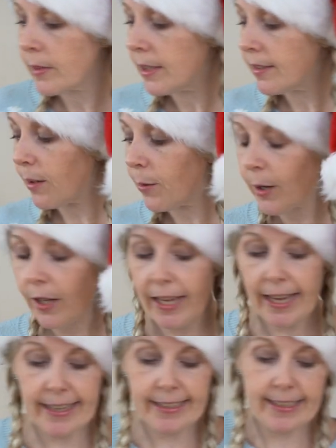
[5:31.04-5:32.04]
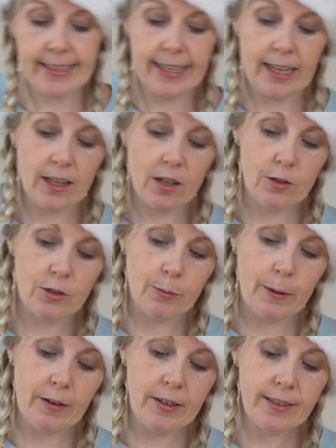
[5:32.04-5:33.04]
So we're going to add in our goji
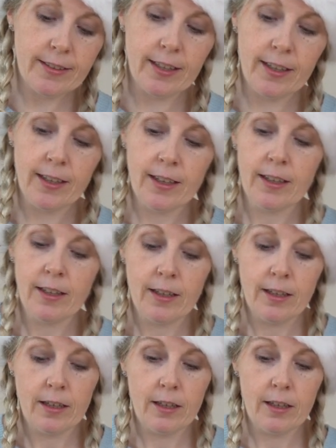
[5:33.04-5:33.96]
berries.